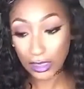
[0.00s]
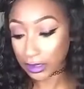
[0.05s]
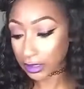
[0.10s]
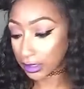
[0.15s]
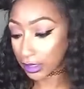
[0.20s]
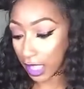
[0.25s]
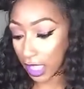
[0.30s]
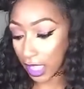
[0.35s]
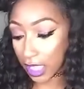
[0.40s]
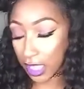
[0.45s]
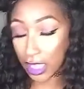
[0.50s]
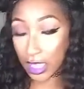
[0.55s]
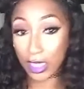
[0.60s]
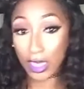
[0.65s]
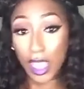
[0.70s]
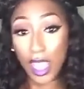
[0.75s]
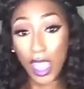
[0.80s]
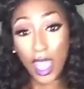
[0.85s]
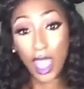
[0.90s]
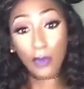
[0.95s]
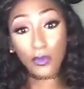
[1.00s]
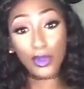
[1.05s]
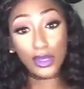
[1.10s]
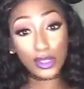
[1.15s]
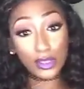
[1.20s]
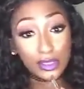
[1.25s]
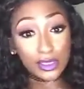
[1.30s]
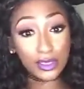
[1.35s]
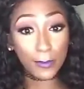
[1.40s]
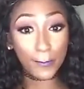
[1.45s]
So I got those
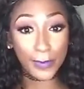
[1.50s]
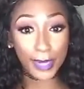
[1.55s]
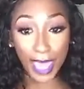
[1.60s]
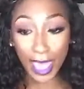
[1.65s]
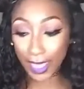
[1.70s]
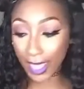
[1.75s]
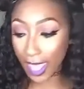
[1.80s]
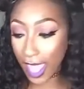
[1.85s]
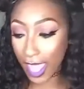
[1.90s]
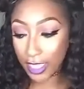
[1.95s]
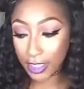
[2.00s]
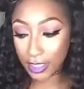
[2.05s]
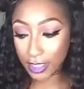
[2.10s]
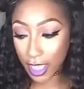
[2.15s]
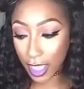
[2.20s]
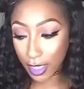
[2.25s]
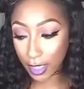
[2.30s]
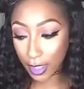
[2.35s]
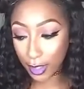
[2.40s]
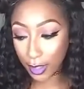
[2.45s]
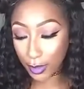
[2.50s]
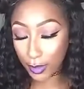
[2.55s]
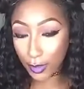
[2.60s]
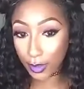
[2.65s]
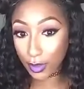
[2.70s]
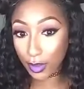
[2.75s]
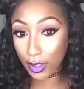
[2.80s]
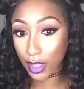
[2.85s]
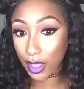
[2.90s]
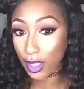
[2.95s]
2 obvious white
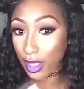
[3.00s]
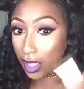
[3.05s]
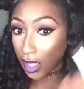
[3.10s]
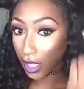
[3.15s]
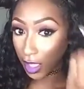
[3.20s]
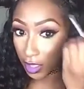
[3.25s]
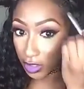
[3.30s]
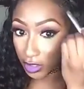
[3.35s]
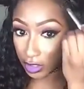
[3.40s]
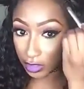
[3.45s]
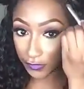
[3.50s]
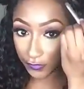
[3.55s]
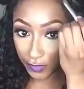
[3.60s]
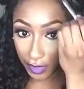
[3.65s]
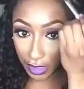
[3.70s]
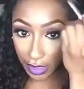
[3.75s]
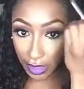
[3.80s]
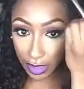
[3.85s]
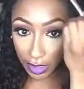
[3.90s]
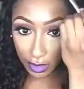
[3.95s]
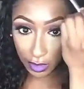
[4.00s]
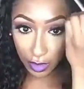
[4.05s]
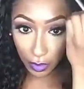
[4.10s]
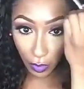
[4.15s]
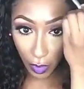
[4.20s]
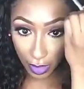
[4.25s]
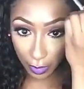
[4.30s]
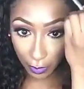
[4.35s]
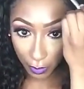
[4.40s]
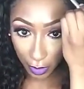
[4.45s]
corners. I kind
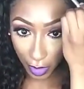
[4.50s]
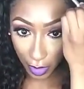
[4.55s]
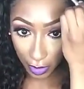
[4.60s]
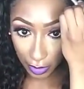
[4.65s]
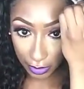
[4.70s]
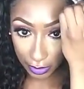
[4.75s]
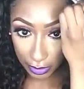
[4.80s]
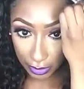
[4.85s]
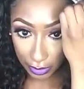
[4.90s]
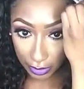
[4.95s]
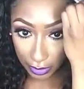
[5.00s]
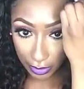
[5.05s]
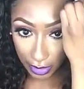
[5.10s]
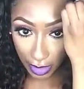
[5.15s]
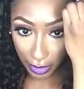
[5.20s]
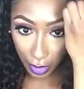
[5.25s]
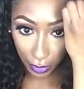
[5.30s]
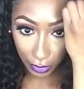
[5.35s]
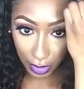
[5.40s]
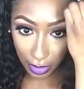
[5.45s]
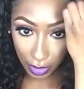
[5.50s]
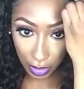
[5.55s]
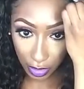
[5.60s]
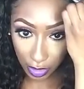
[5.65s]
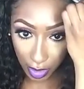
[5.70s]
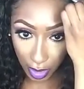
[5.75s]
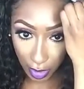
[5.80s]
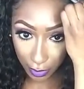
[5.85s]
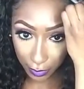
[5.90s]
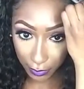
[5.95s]
of go right there along the
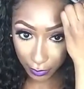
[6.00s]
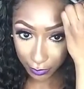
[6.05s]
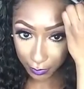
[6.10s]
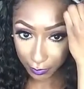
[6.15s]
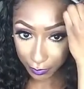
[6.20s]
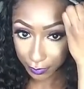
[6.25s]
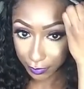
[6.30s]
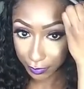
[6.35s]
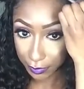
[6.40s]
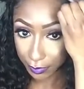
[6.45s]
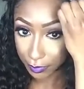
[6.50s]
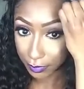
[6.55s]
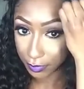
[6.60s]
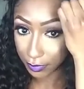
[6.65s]
line,